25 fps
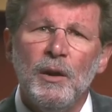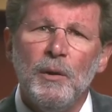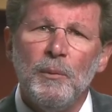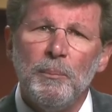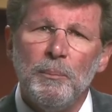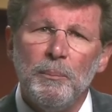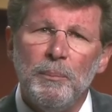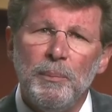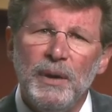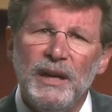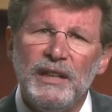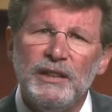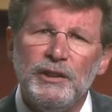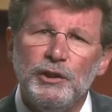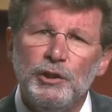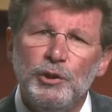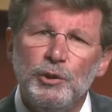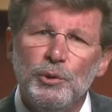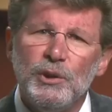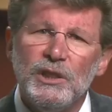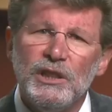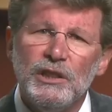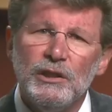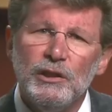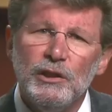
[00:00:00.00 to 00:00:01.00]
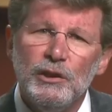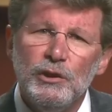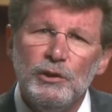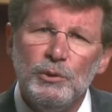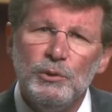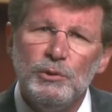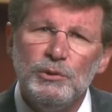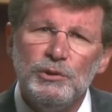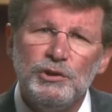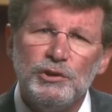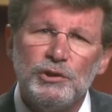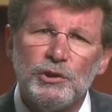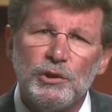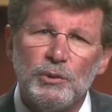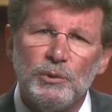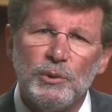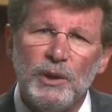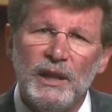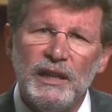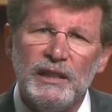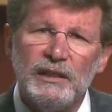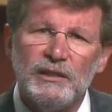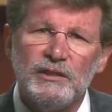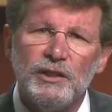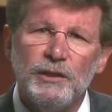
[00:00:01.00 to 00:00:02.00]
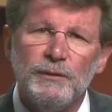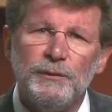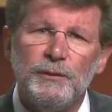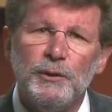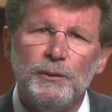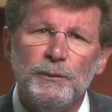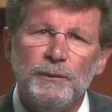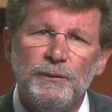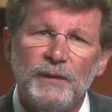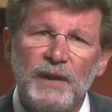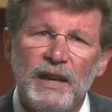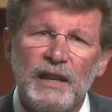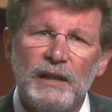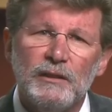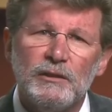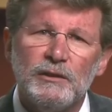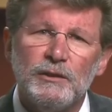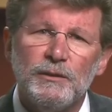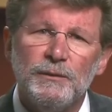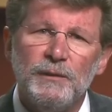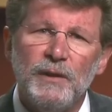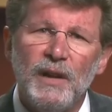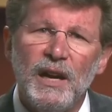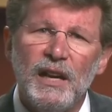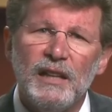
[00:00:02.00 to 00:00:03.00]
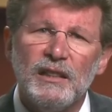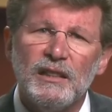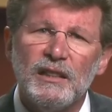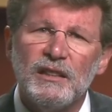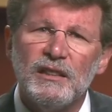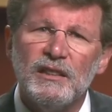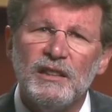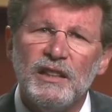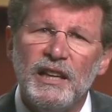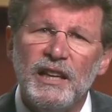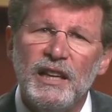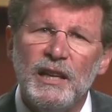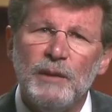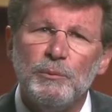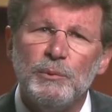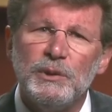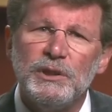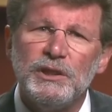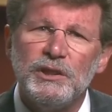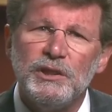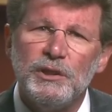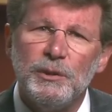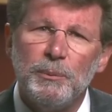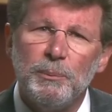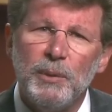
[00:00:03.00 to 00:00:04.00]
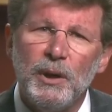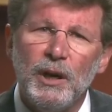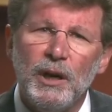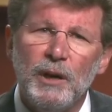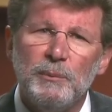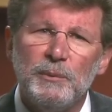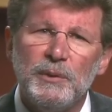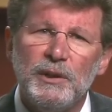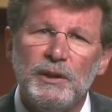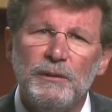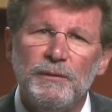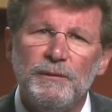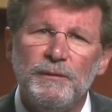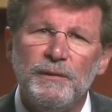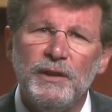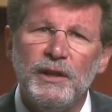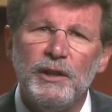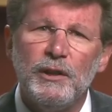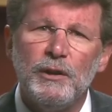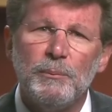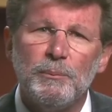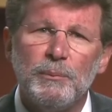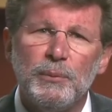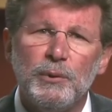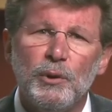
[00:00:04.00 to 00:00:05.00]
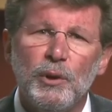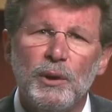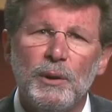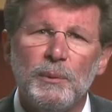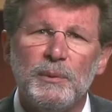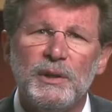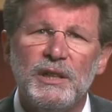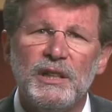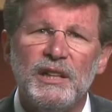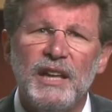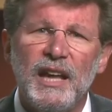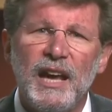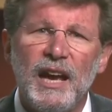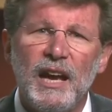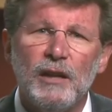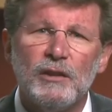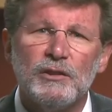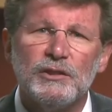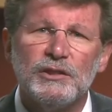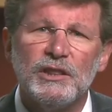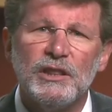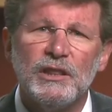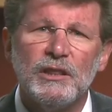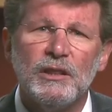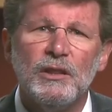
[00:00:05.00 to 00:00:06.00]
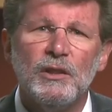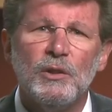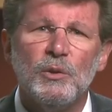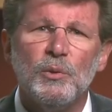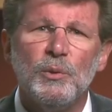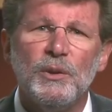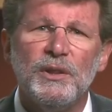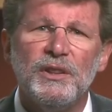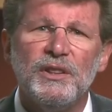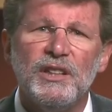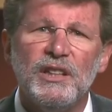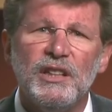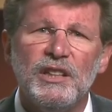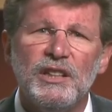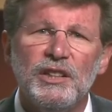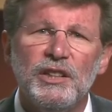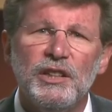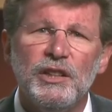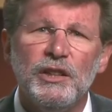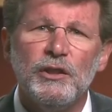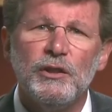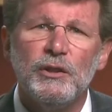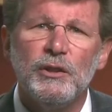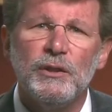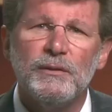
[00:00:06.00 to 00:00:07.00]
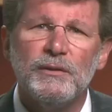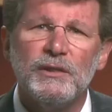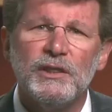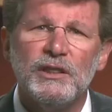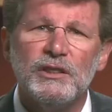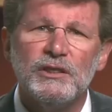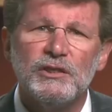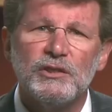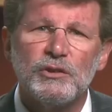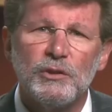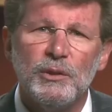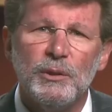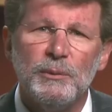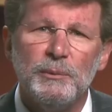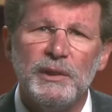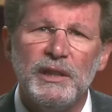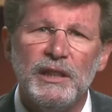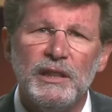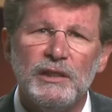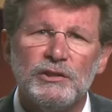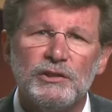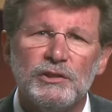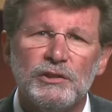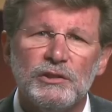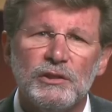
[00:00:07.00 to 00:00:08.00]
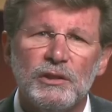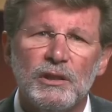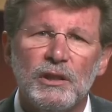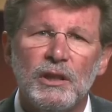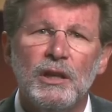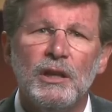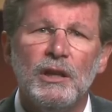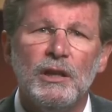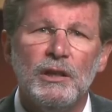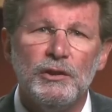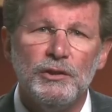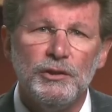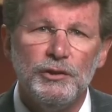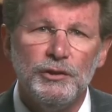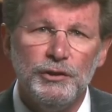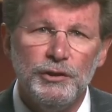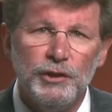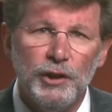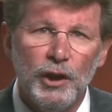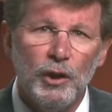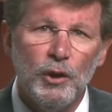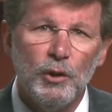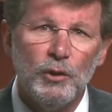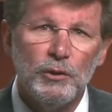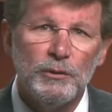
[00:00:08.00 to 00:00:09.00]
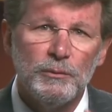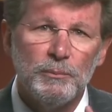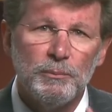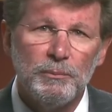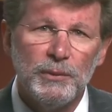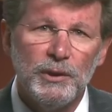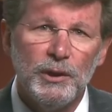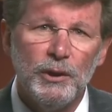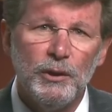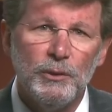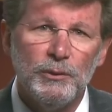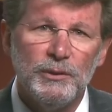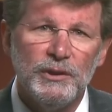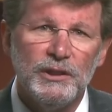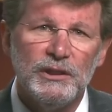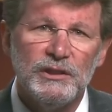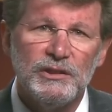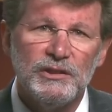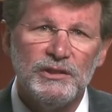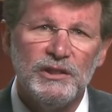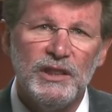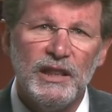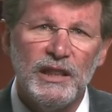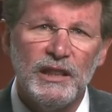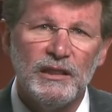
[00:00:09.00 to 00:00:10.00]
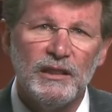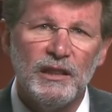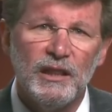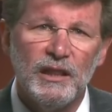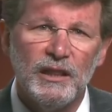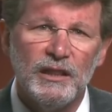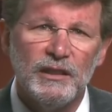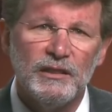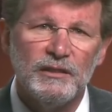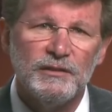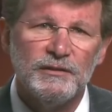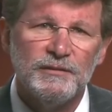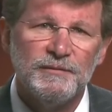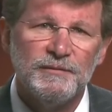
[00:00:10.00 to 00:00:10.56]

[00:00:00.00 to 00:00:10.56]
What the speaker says: But you can lose your rights if you fail to file a claim with the Department of Fair Employment and Housing within a year of the discrimination. Don't blow this deadline.